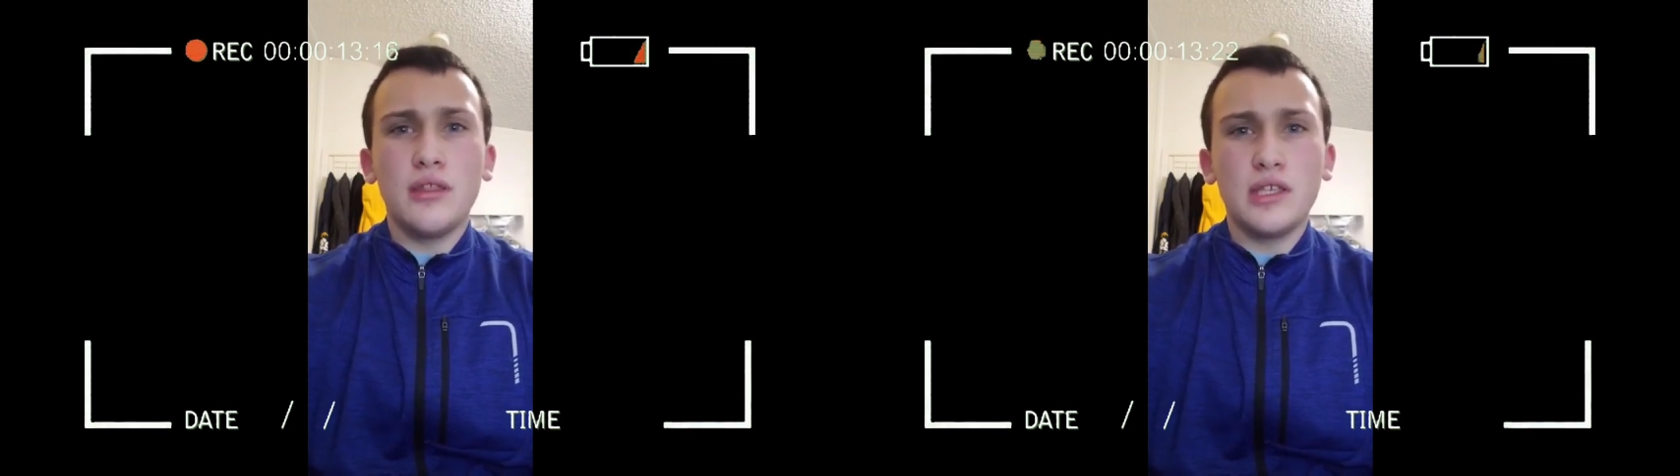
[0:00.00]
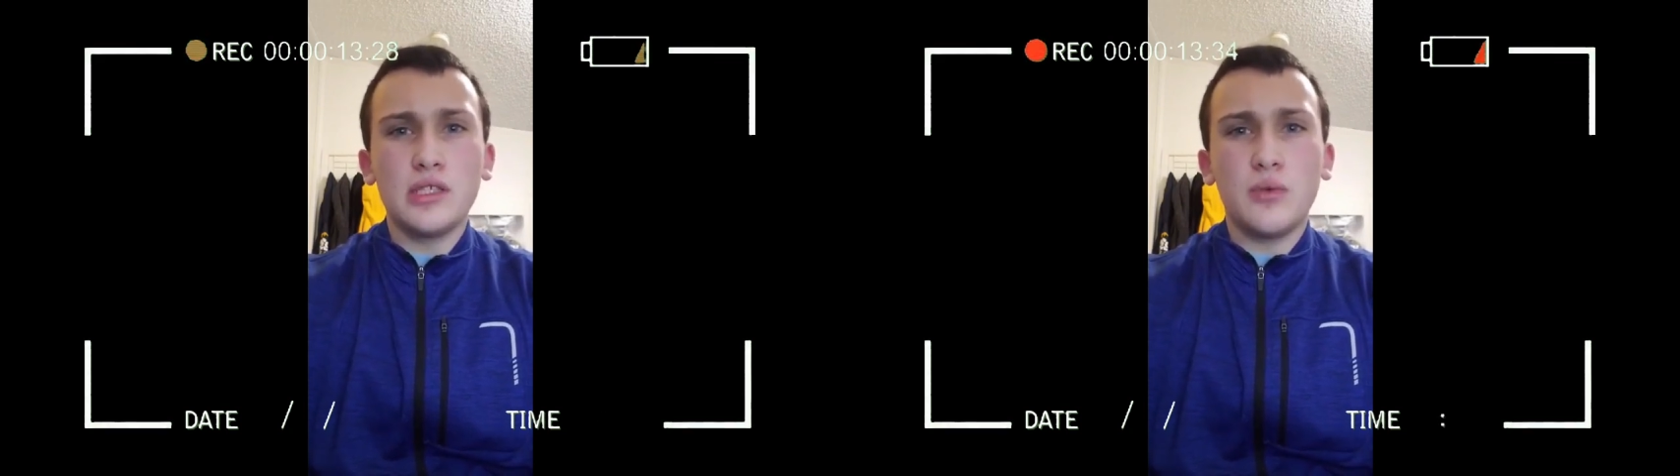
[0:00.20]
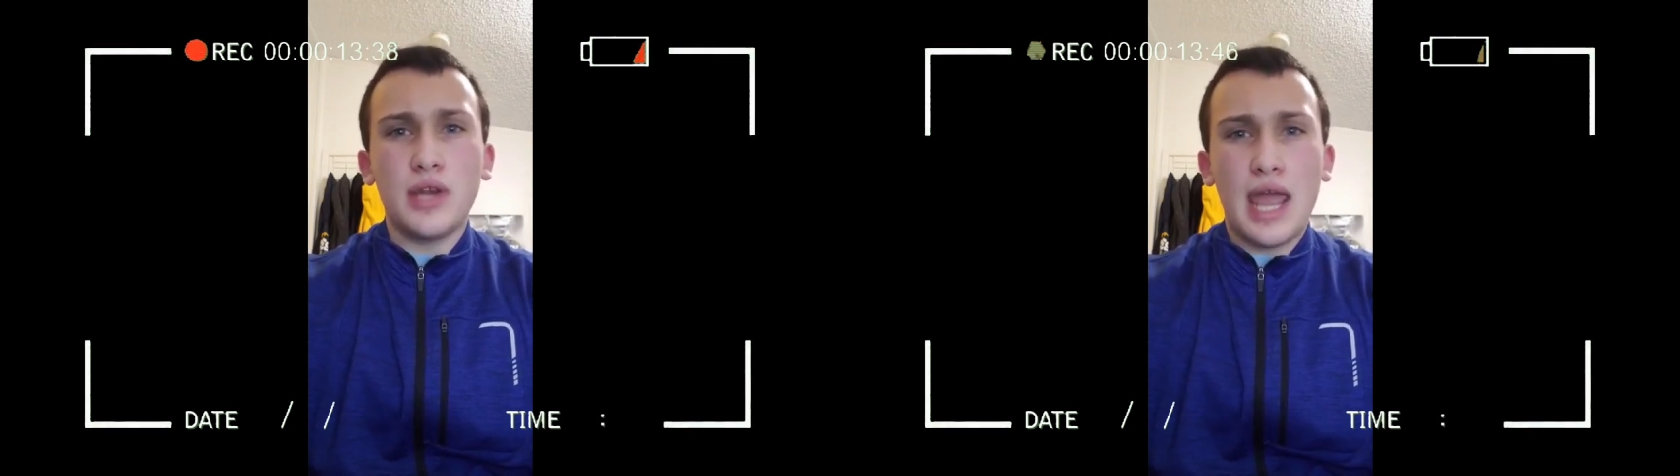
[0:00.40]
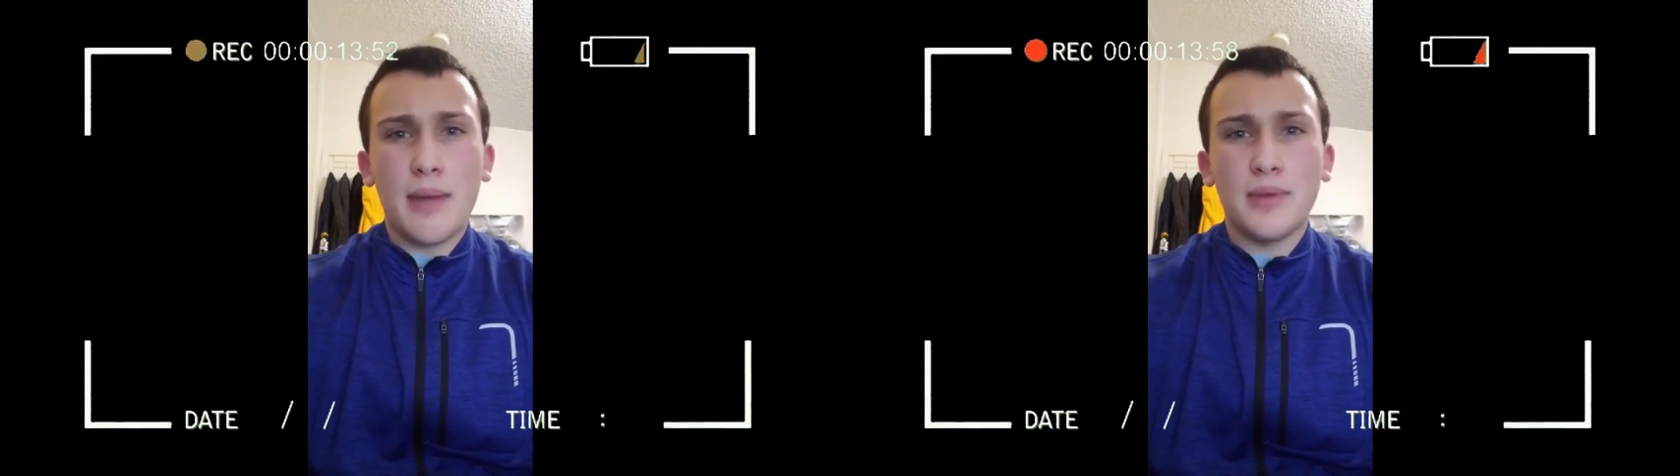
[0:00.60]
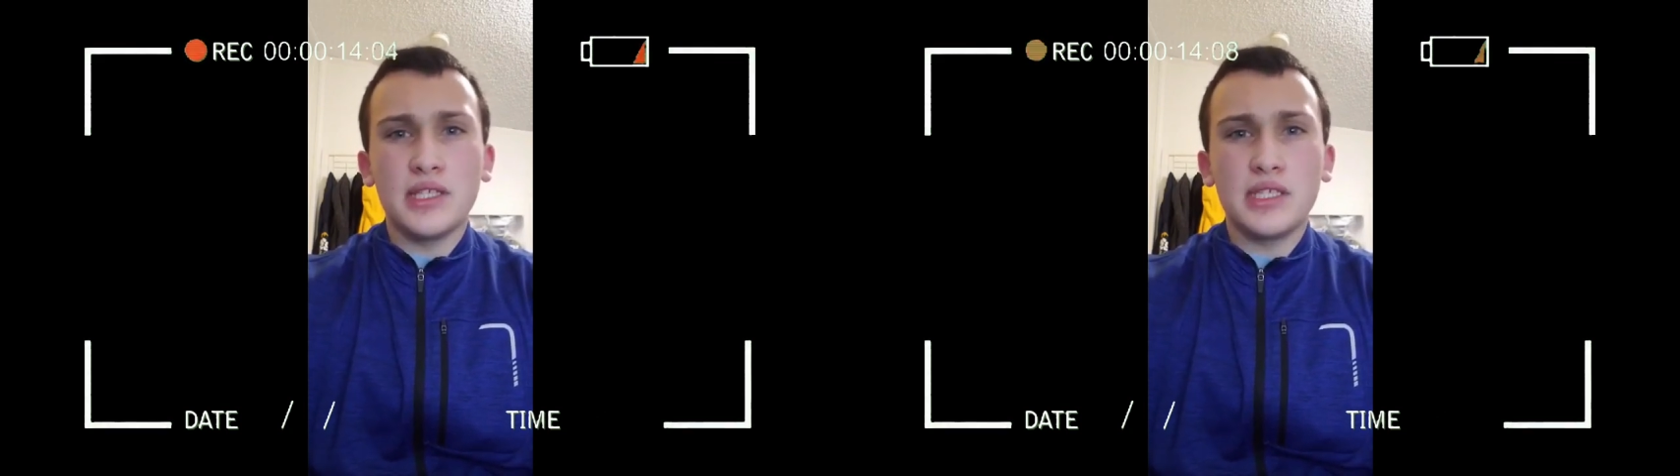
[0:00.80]
this is what
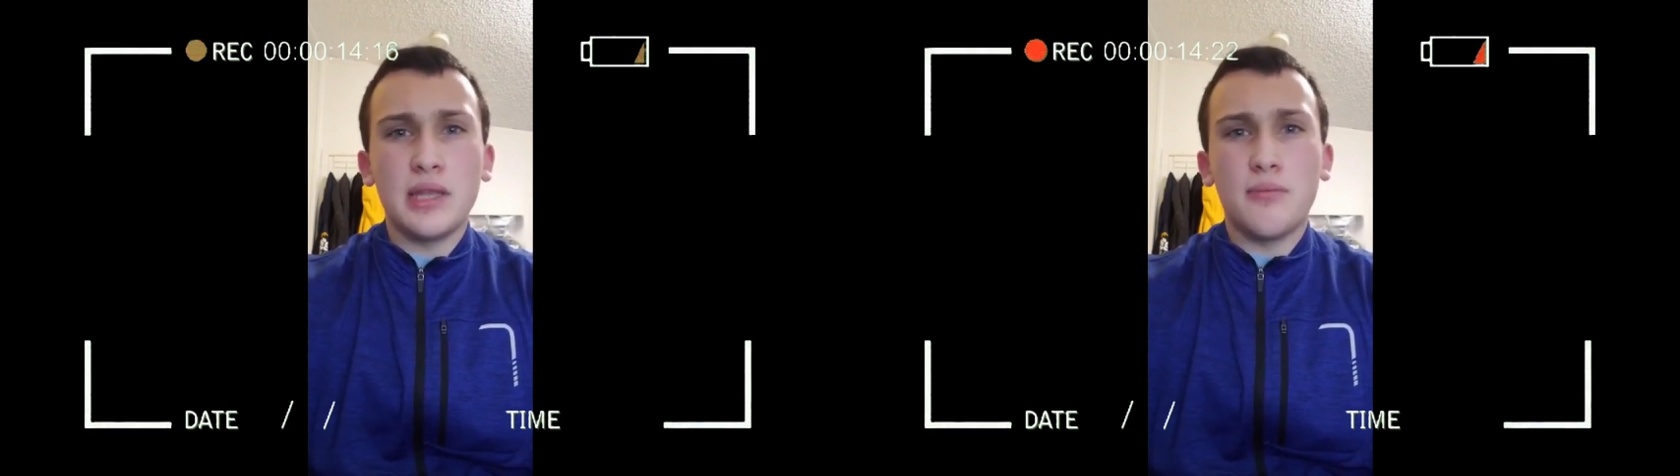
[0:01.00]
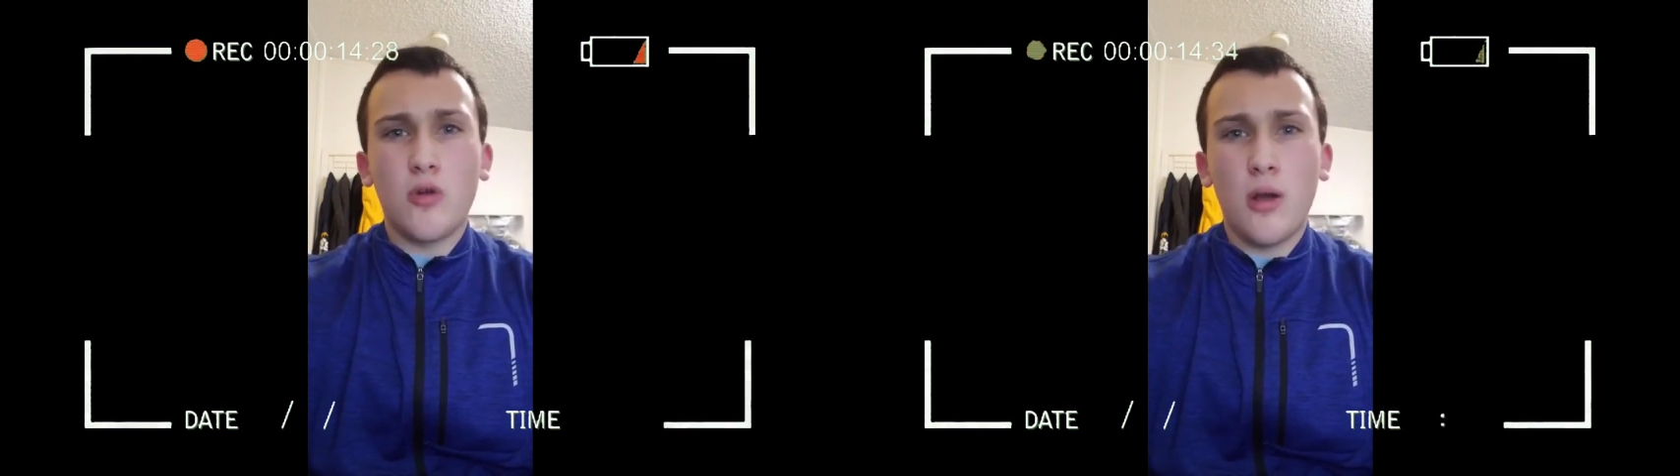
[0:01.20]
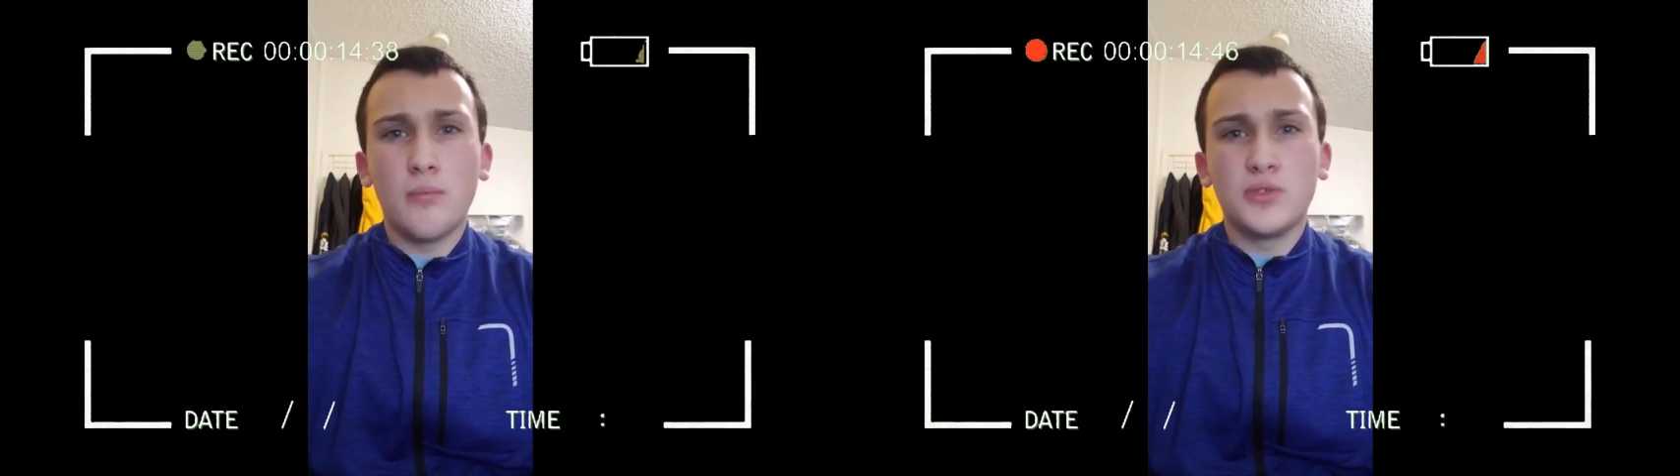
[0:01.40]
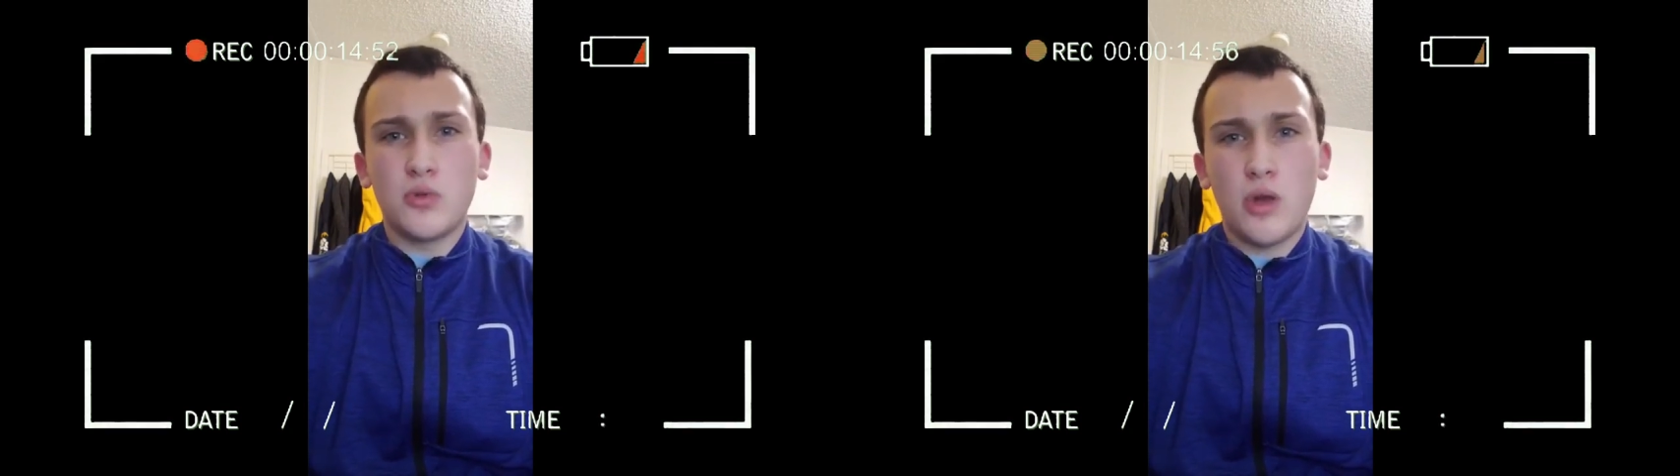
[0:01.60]
happens and problems